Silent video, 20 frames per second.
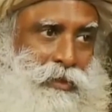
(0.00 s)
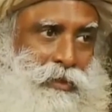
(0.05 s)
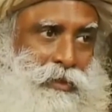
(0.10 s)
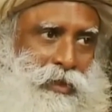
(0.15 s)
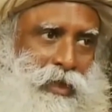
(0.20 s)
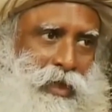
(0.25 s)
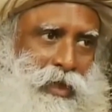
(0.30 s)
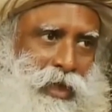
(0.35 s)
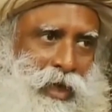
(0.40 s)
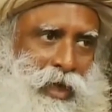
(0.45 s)
It
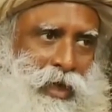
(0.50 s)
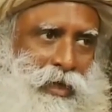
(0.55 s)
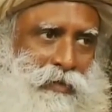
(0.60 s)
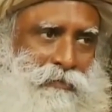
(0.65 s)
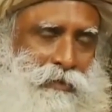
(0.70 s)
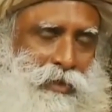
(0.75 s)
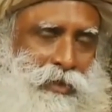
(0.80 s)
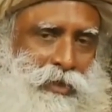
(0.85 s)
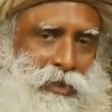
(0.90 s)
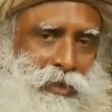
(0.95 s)
is
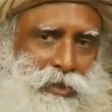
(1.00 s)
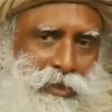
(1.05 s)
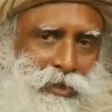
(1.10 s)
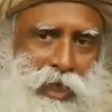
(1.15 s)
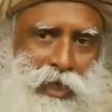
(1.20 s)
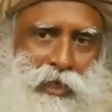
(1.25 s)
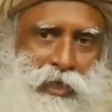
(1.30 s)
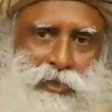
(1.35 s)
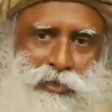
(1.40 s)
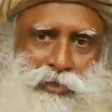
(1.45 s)
alive and
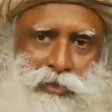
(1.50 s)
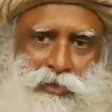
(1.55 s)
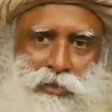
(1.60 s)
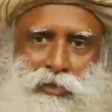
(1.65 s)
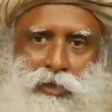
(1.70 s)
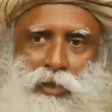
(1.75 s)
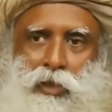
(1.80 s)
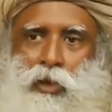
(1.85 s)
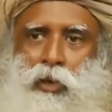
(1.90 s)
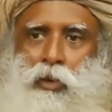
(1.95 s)

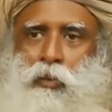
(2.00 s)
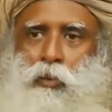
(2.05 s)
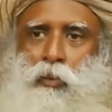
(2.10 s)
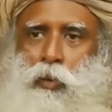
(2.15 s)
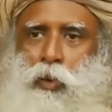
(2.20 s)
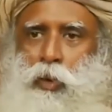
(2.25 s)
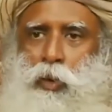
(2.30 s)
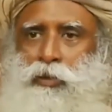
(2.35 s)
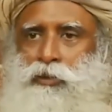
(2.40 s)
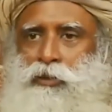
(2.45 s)
intelligent.
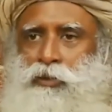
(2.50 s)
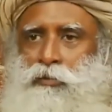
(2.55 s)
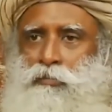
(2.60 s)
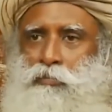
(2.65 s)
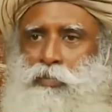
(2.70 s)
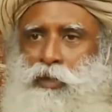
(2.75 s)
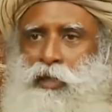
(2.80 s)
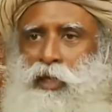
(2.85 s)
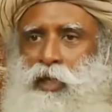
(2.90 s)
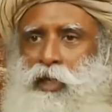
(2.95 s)
Water
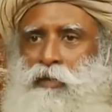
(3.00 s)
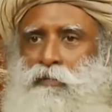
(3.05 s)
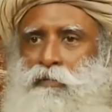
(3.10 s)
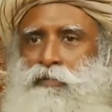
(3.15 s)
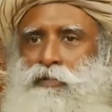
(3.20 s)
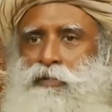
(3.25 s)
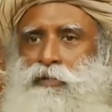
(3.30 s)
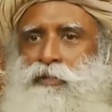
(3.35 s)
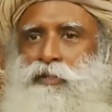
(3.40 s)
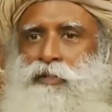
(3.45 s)

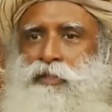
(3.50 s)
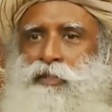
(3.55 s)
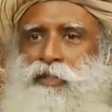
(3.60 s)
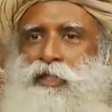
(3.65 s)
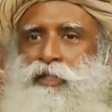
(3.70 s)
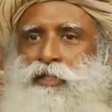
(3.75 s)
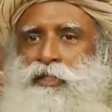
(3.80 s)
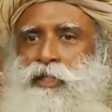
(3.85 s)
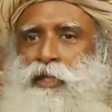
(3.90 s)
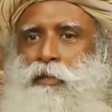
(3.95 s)
behaves
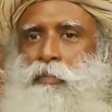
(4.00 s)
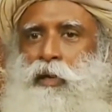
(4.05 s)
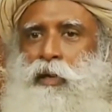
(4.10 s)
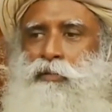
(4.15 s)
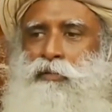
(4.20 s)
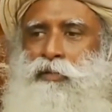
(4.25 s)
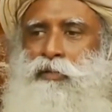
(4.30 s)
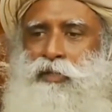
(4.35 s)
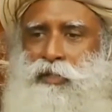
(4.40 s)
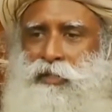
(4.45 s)
just
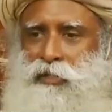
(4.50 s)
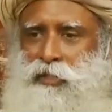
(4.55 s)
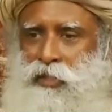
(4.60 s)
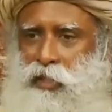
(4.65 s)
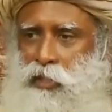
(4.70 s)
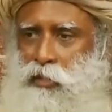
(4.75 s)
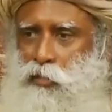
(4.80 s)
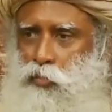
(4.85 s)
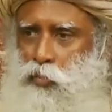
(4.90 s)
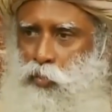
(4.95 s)
about the
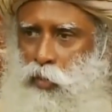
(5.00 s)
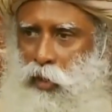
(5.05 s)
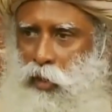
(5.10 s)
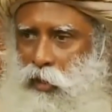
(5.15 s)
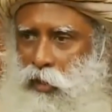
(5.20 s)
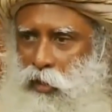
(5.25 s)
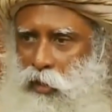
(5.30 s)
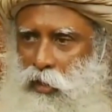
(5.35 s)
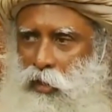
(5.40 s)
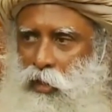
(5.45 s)
same
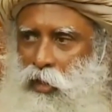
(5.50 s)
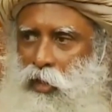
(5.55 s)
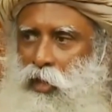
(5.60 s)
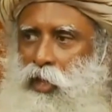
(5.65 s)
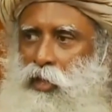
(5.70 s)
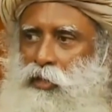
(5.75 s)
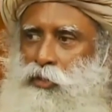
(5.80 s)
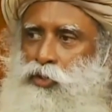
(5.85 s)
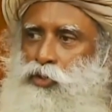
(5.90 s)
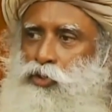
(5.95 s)
way
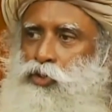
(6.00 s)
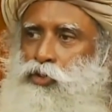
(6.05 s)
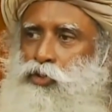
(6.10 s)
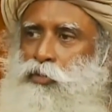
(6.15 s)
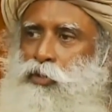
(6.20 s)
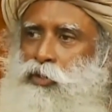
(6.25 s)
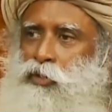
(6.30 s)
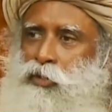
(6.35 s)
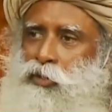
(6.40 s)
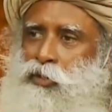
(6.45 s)
as
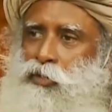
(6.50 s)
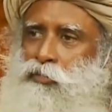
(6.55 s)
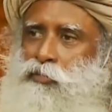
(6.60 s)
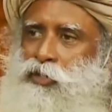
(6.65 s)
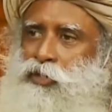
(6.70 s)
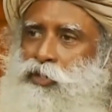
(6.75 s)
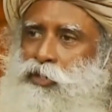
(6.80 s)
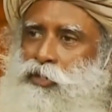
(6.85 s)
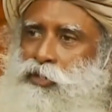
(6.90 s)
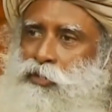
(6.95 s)
human
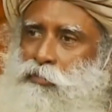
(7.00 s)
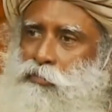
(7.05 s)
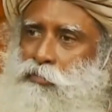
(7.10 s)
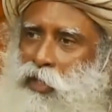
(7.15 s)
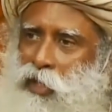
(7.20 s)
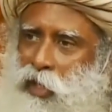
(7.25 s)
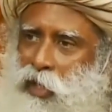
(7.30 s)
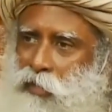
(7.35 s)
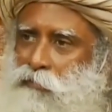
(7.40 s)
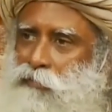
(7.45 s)
nervous system
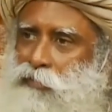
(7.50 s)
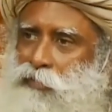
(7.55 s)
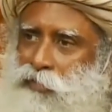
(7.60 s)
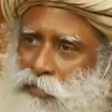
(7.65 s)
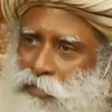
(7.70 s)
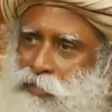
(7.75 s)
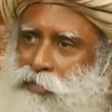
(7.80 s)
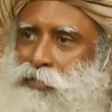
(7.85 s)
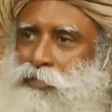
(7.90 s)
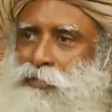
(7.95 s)

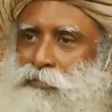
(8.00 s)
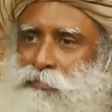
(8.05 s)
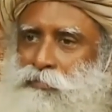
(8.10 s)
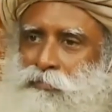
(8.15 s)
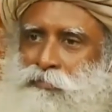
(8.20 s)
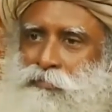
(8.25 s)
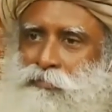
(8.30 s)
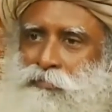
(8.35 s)
behaves.